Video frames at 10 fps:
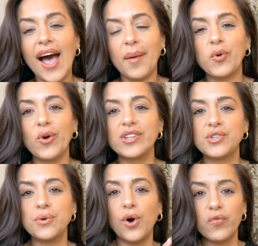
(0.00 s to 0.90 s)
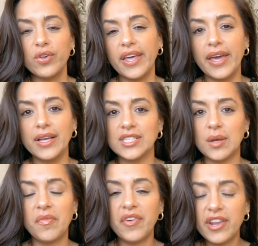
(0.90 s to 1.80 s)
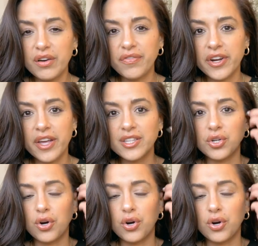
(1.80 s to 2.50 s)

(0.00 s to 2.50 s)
I'm going to overlay some video footage